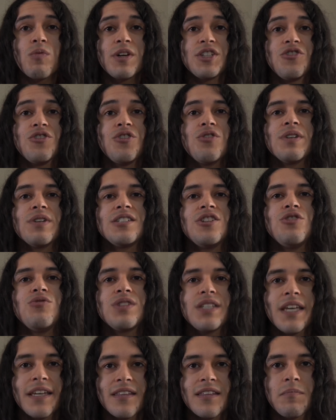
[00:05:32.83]
you do is you
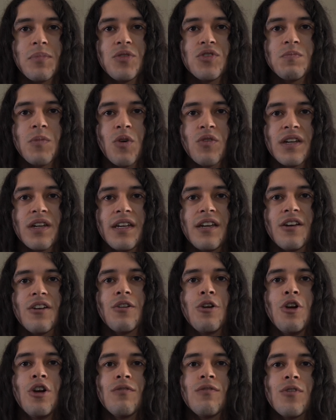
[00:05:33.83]
set the boost mode in
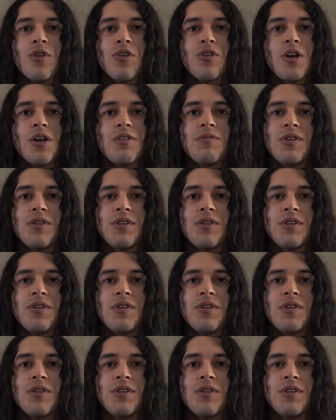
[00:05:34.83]
here for,